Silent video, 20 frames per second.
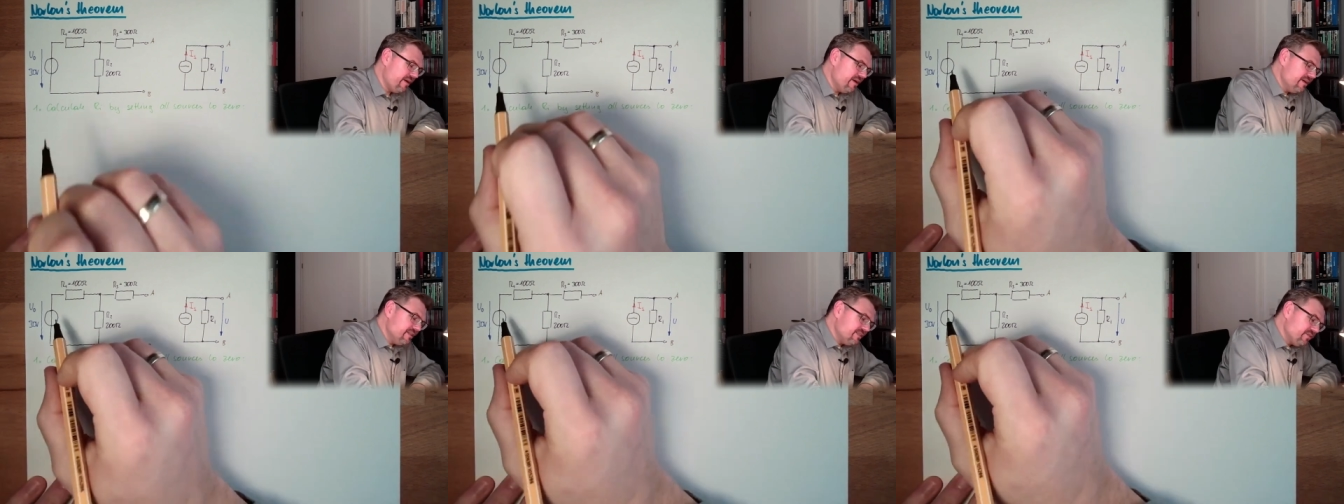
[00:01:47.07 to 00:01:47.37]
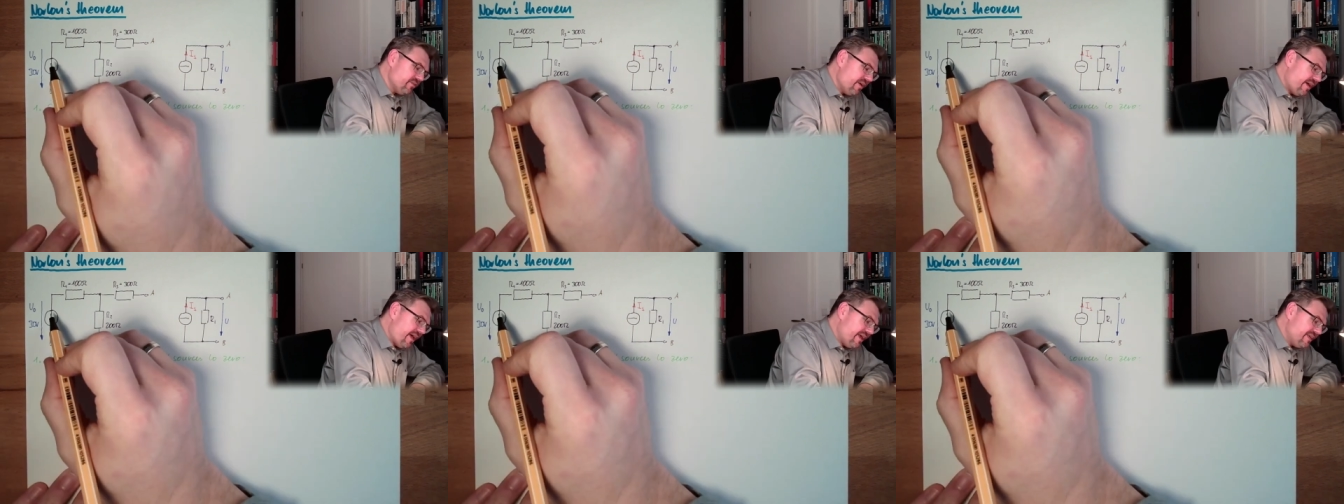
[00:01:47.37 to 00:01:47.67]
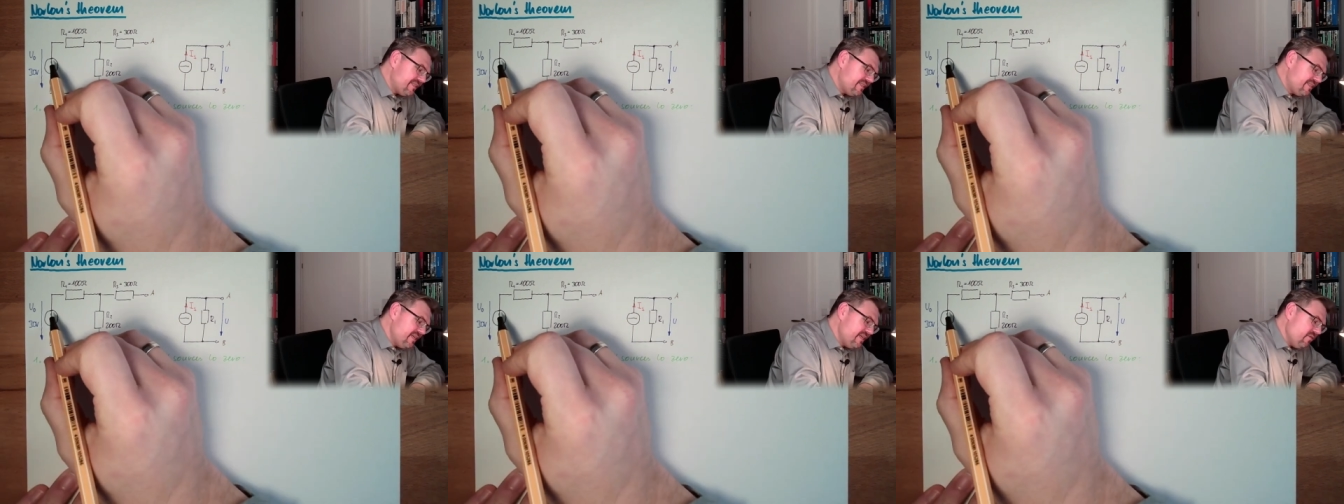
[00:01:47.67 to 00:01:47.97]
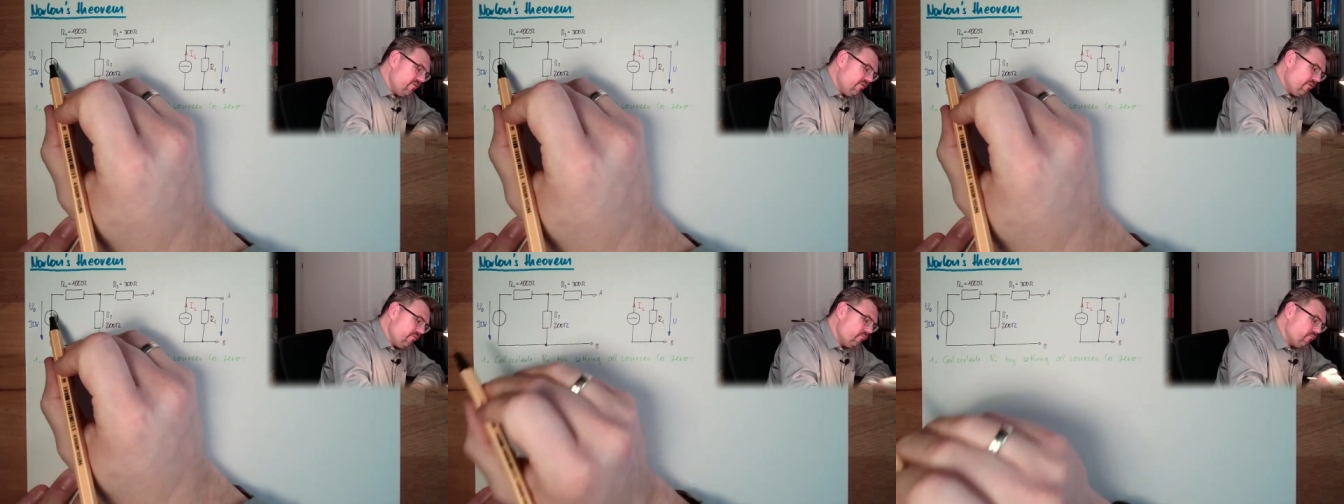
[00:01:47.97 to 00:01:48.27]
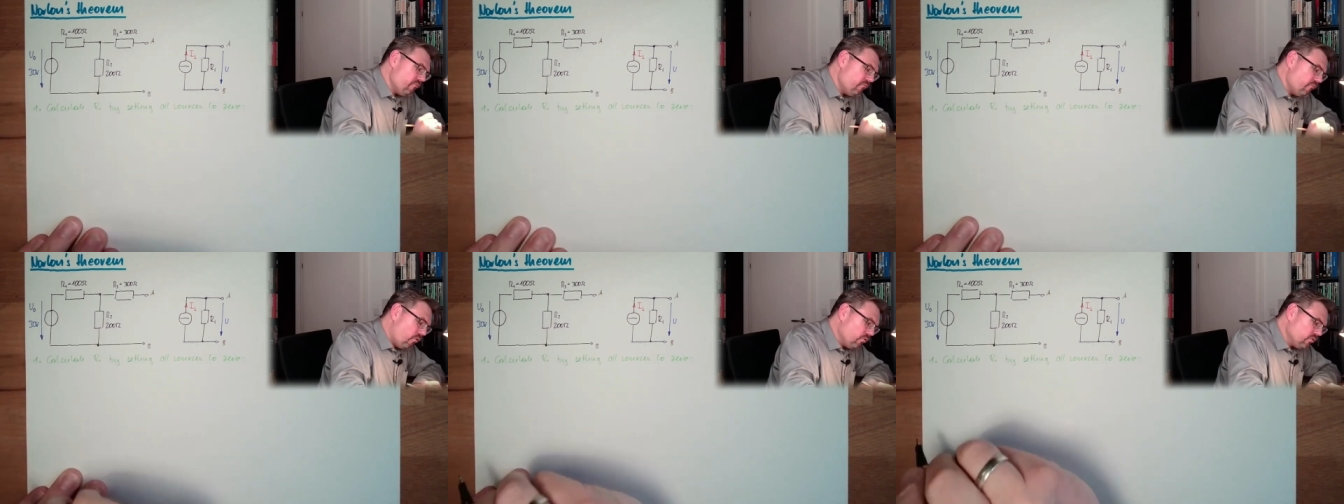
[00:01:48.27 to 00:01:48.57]
So a zero
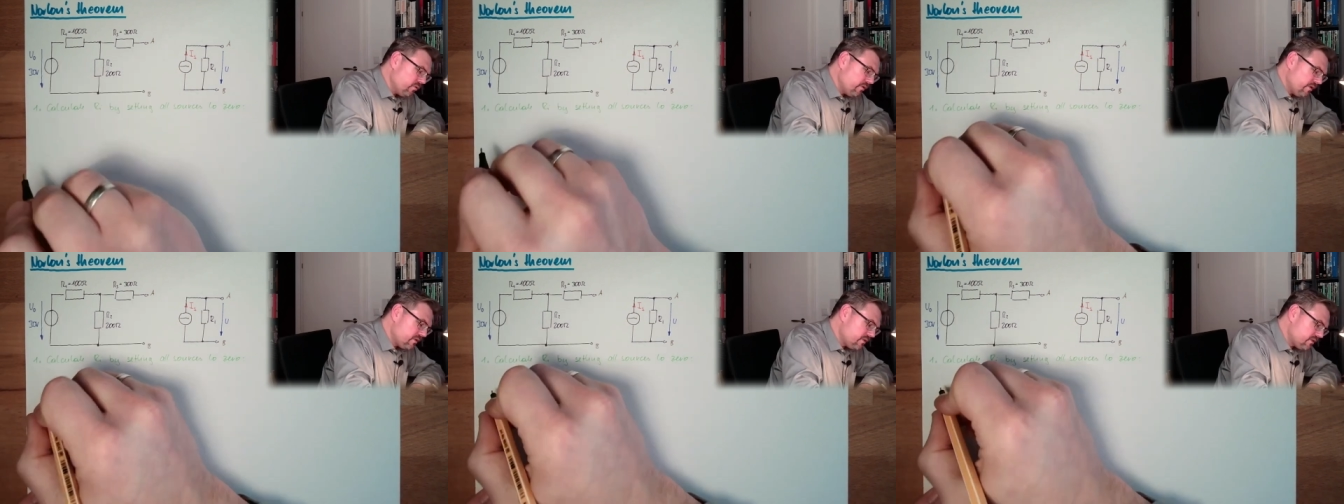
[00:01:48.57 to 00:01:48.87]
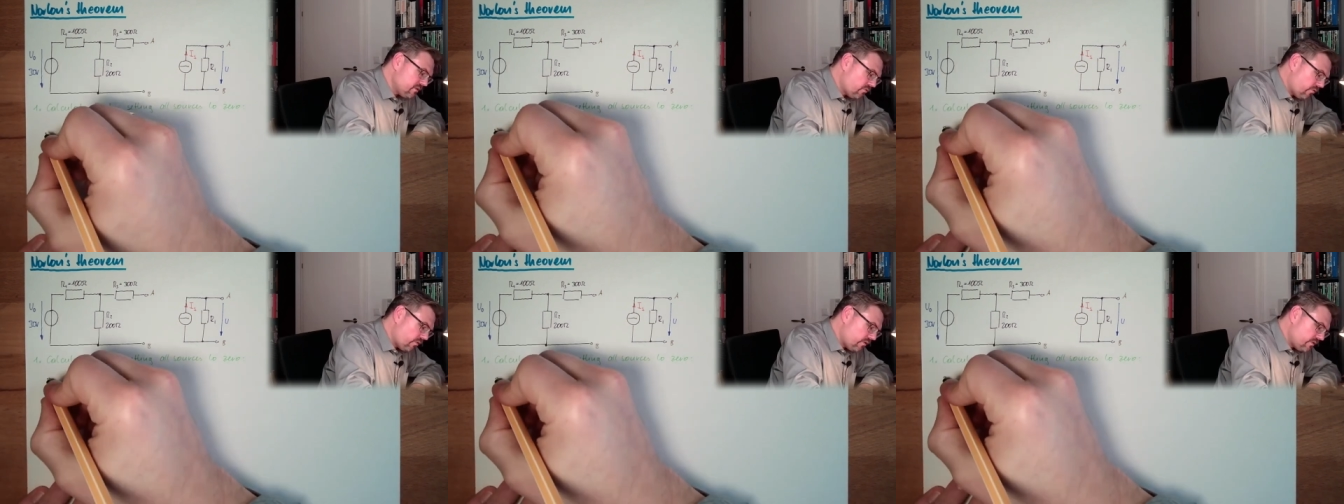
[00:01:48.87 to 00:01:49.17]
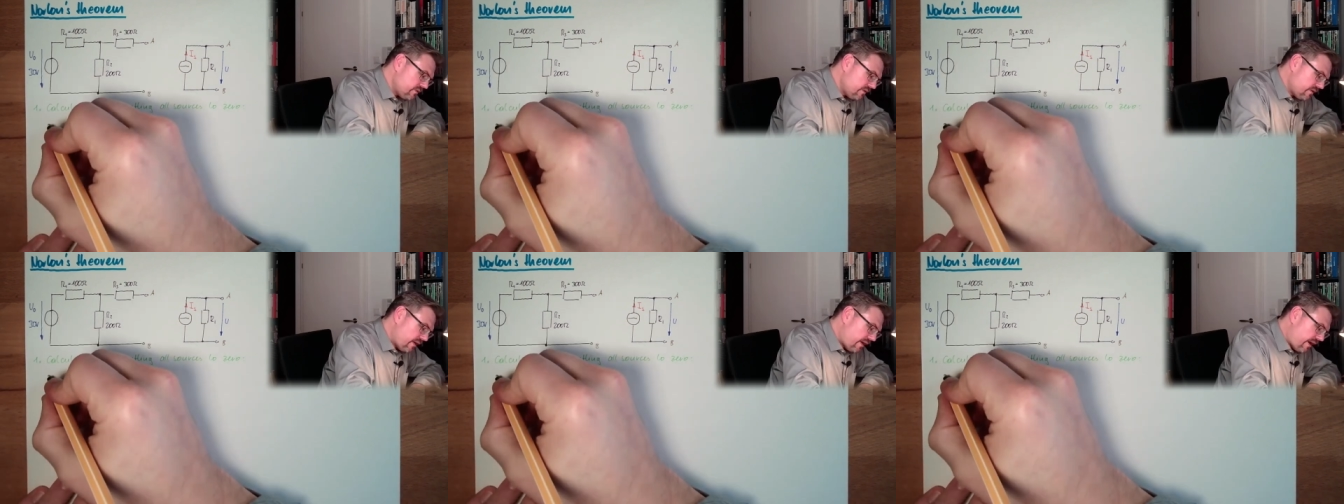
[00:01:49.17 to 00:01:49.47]
voltage source,